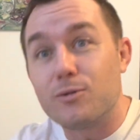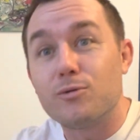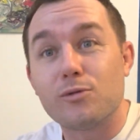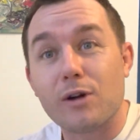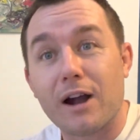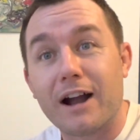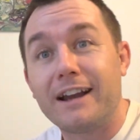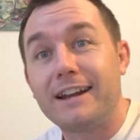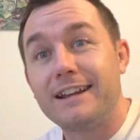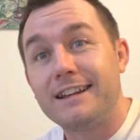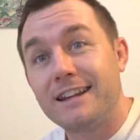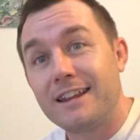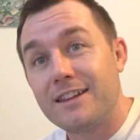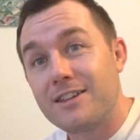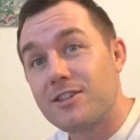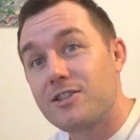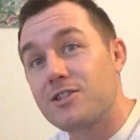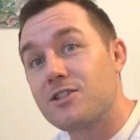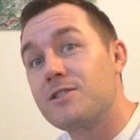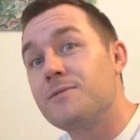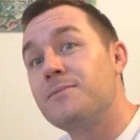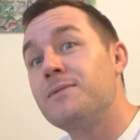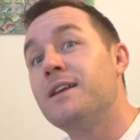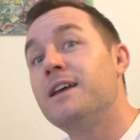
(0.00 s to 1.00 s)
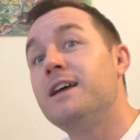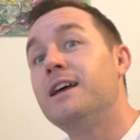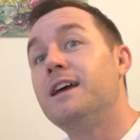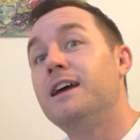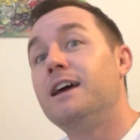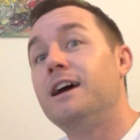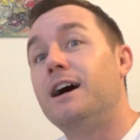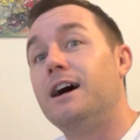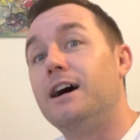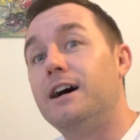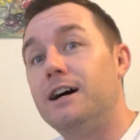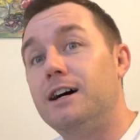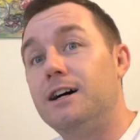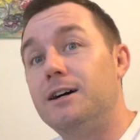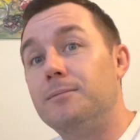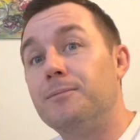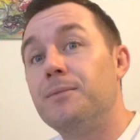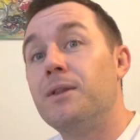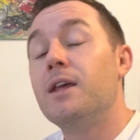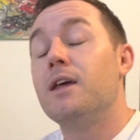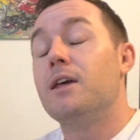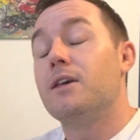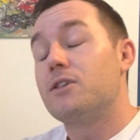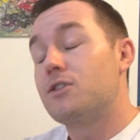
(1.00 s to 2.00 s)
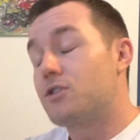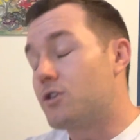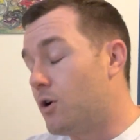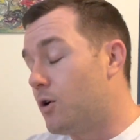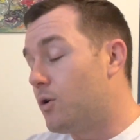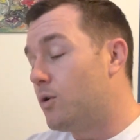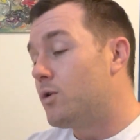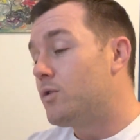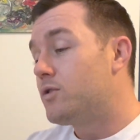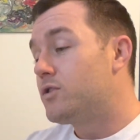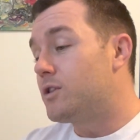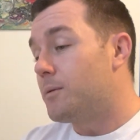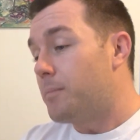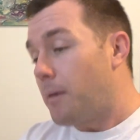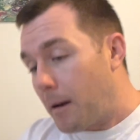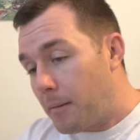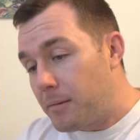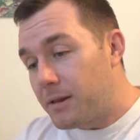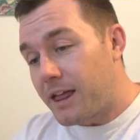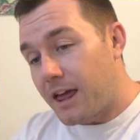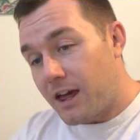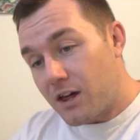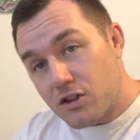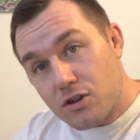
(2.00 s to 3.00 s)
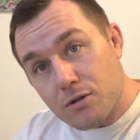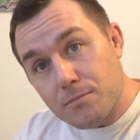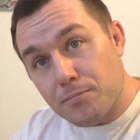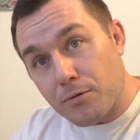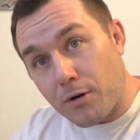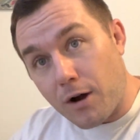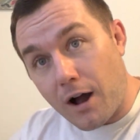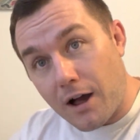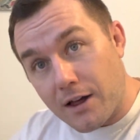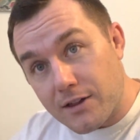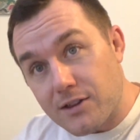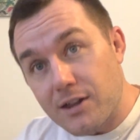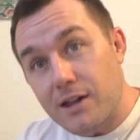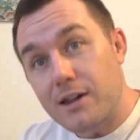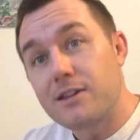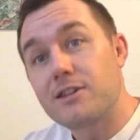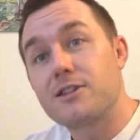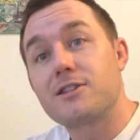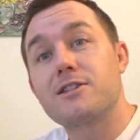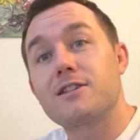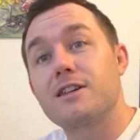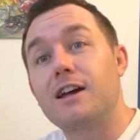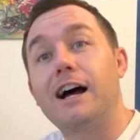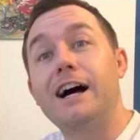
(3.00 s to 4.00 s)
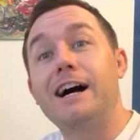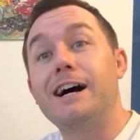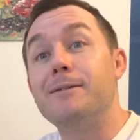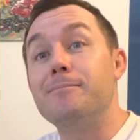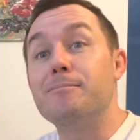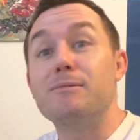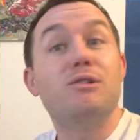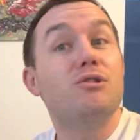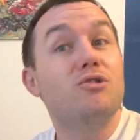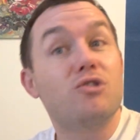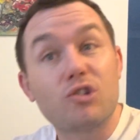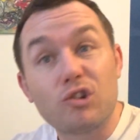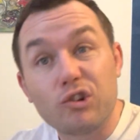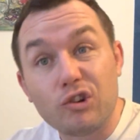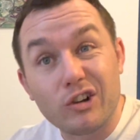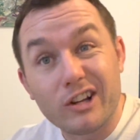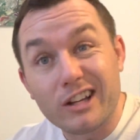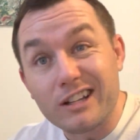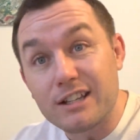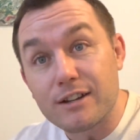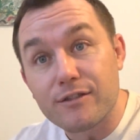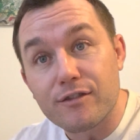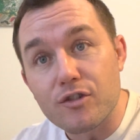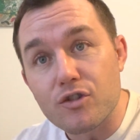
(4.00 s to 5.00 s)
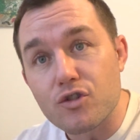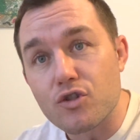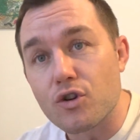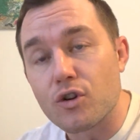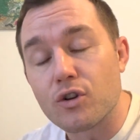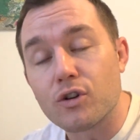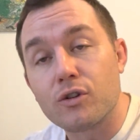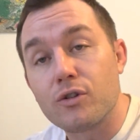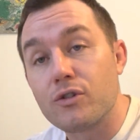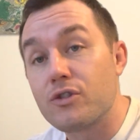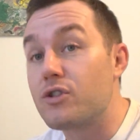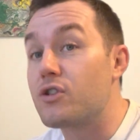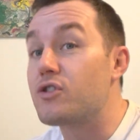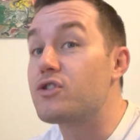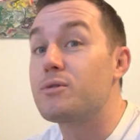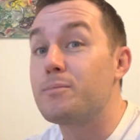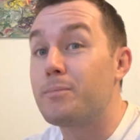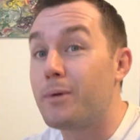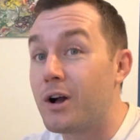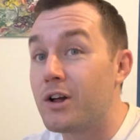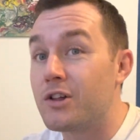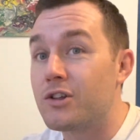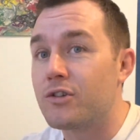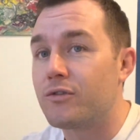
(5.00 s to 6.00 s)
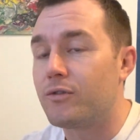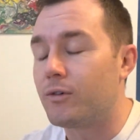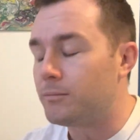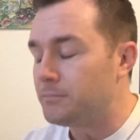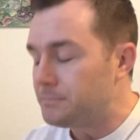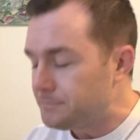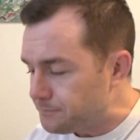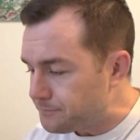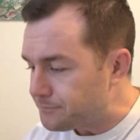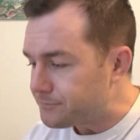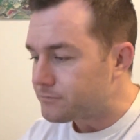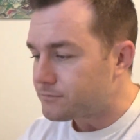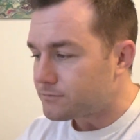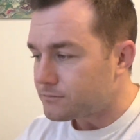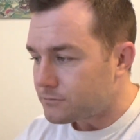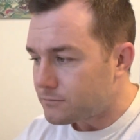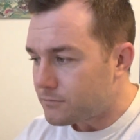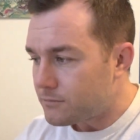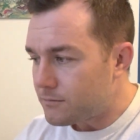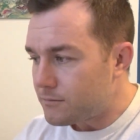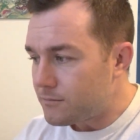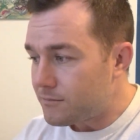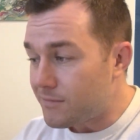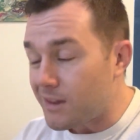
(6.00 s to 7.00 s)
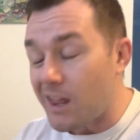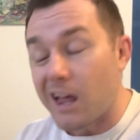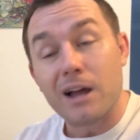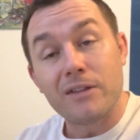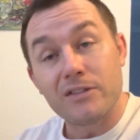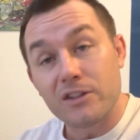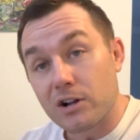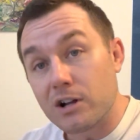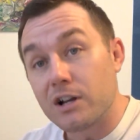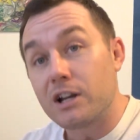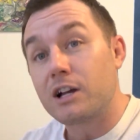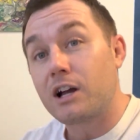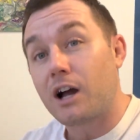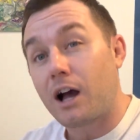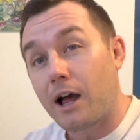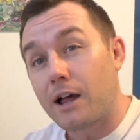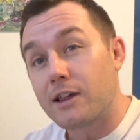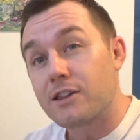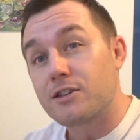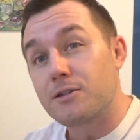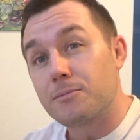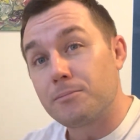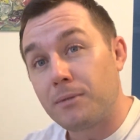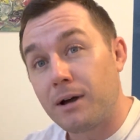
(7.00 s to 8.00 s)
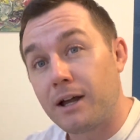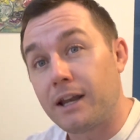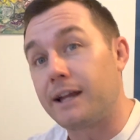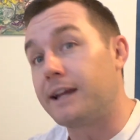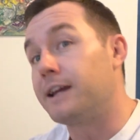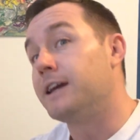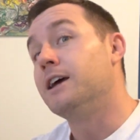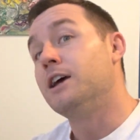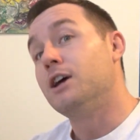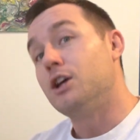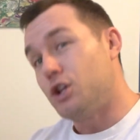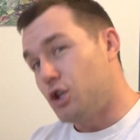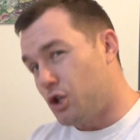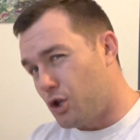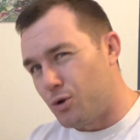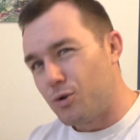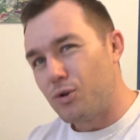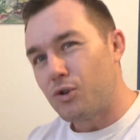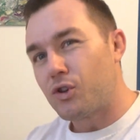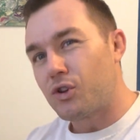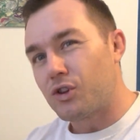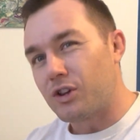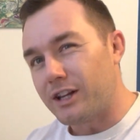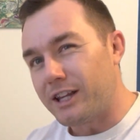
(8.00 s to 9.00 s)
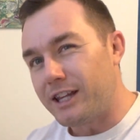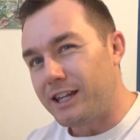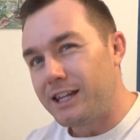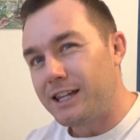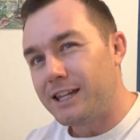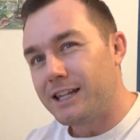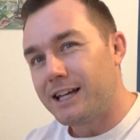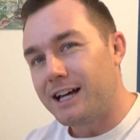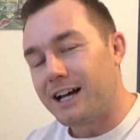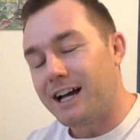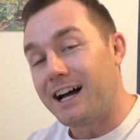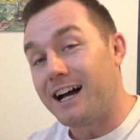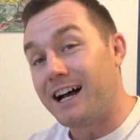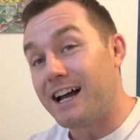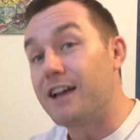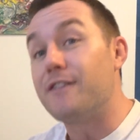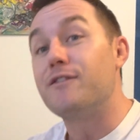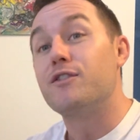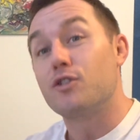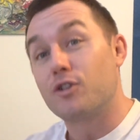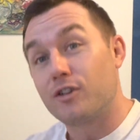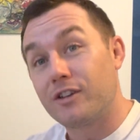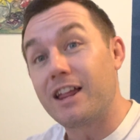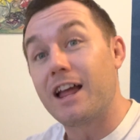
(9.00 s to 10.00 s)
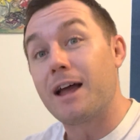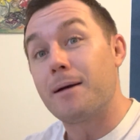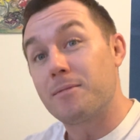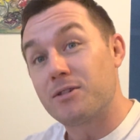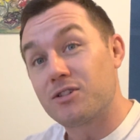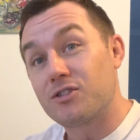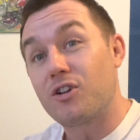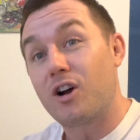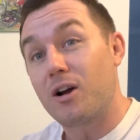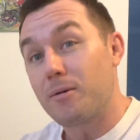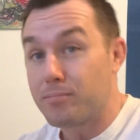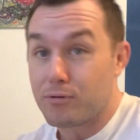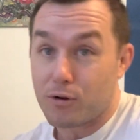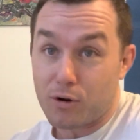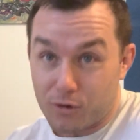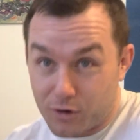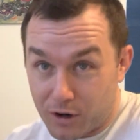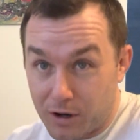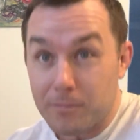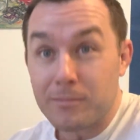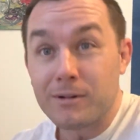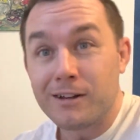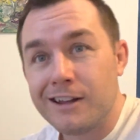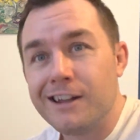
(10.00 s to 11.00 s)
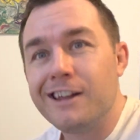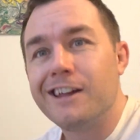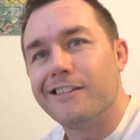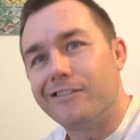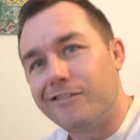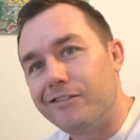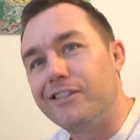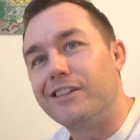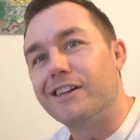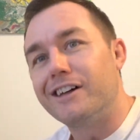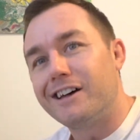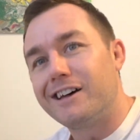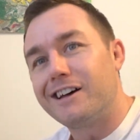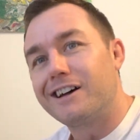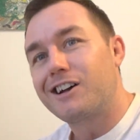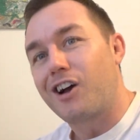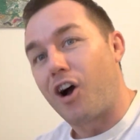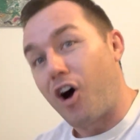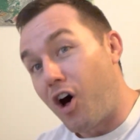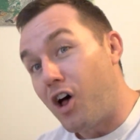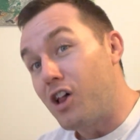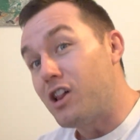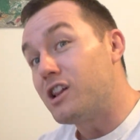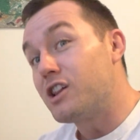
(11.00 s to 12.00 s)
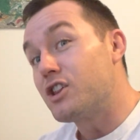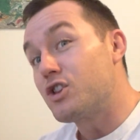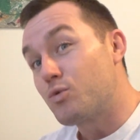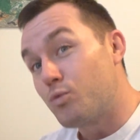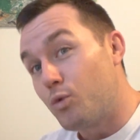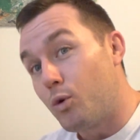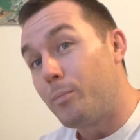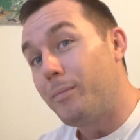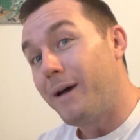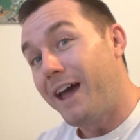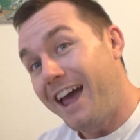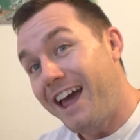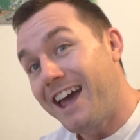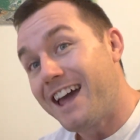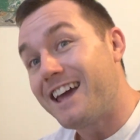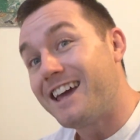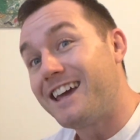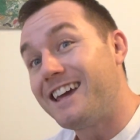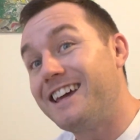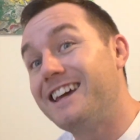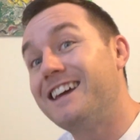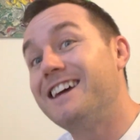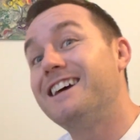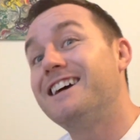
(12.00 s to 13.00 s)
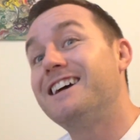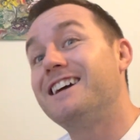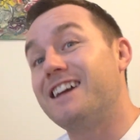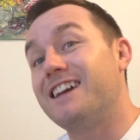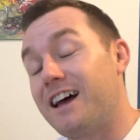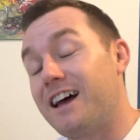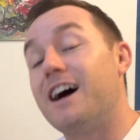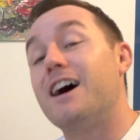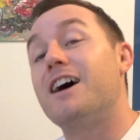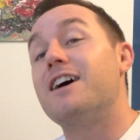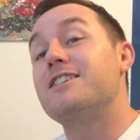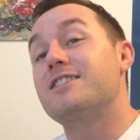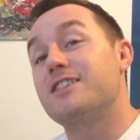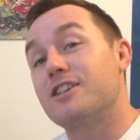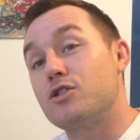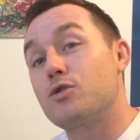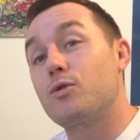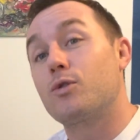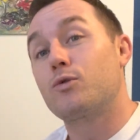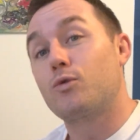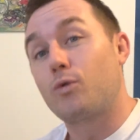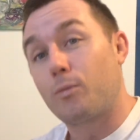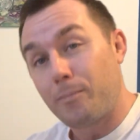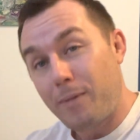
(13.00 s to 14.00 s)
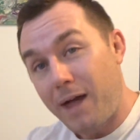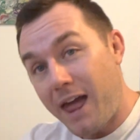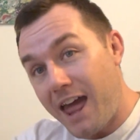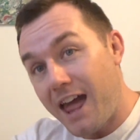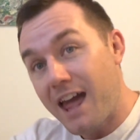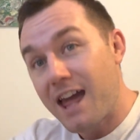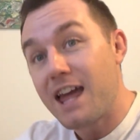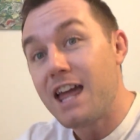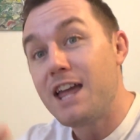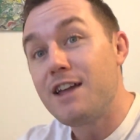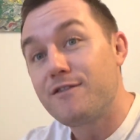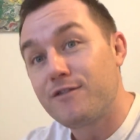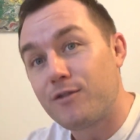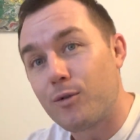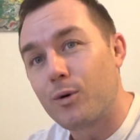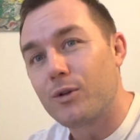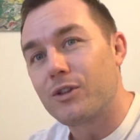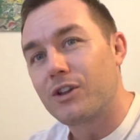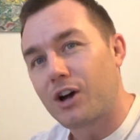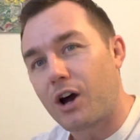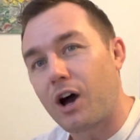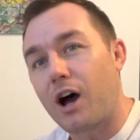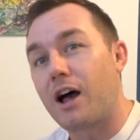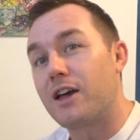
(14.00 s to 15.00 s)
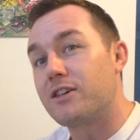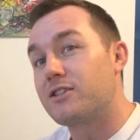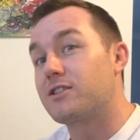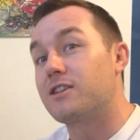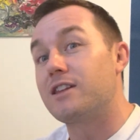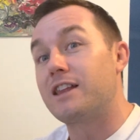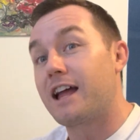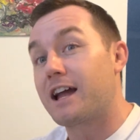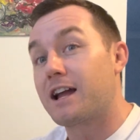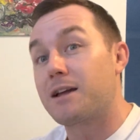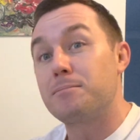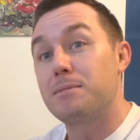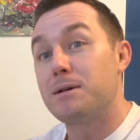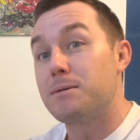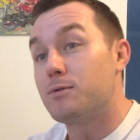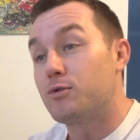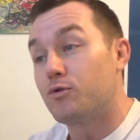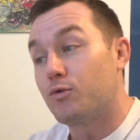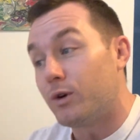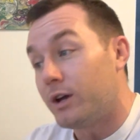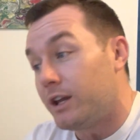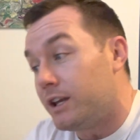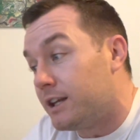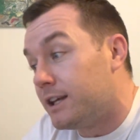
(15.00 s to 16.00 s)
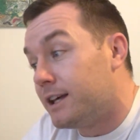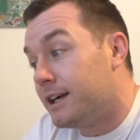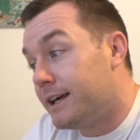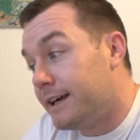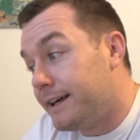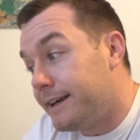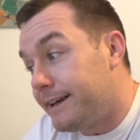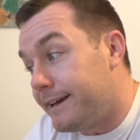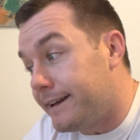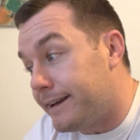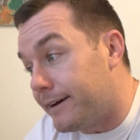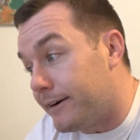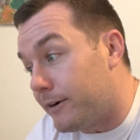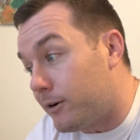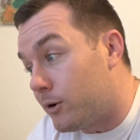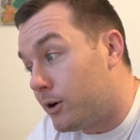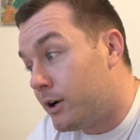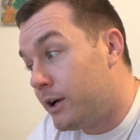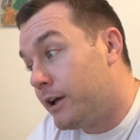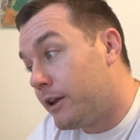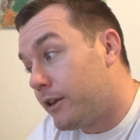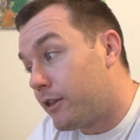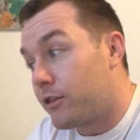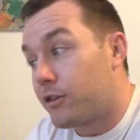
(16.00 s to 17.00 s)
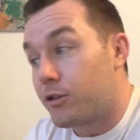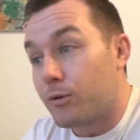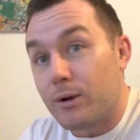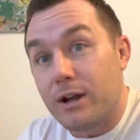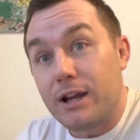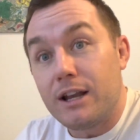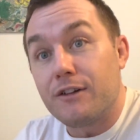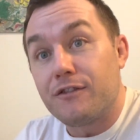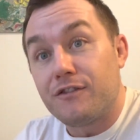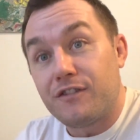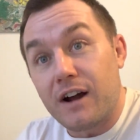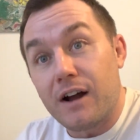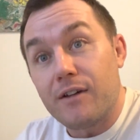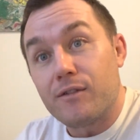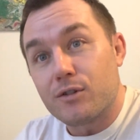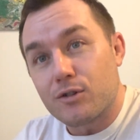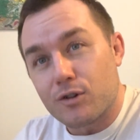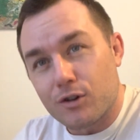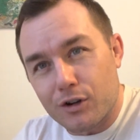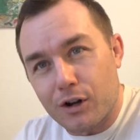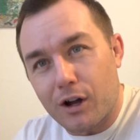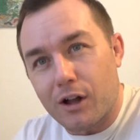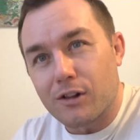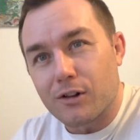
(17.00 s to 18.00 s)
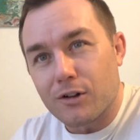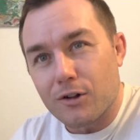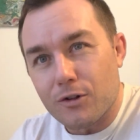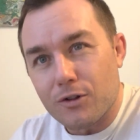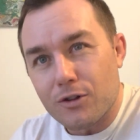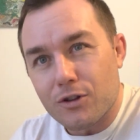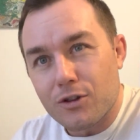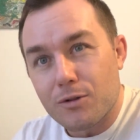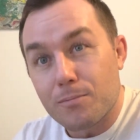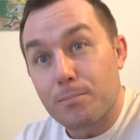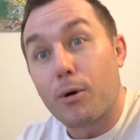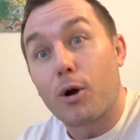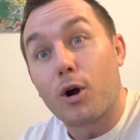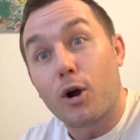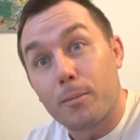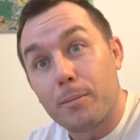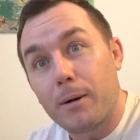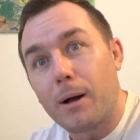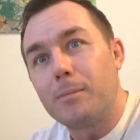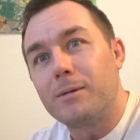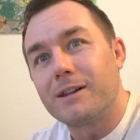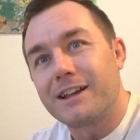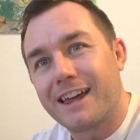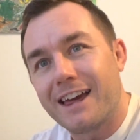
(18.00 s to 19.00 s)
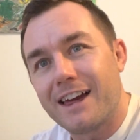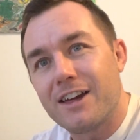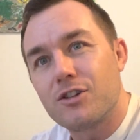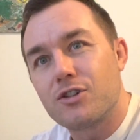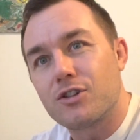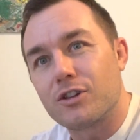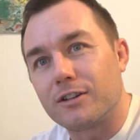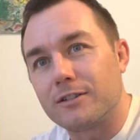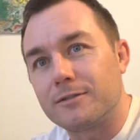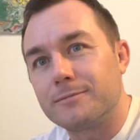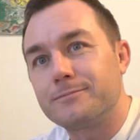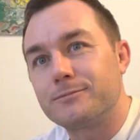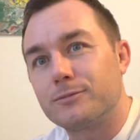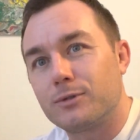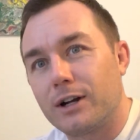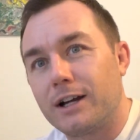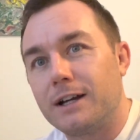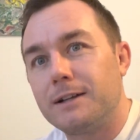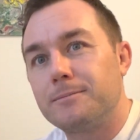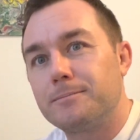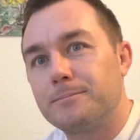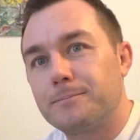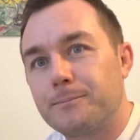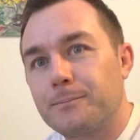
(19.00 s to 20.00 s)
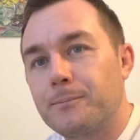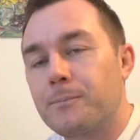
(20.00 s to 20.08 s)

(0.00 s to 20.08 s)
writing this. So the publication process, you just look at different journals. There's a bunch of them. And they're going to cost some money. Usually, if you're in the MSR program, the college will pay St. George will pay for the cost, and that can be between, $300 to $500 per publication, right?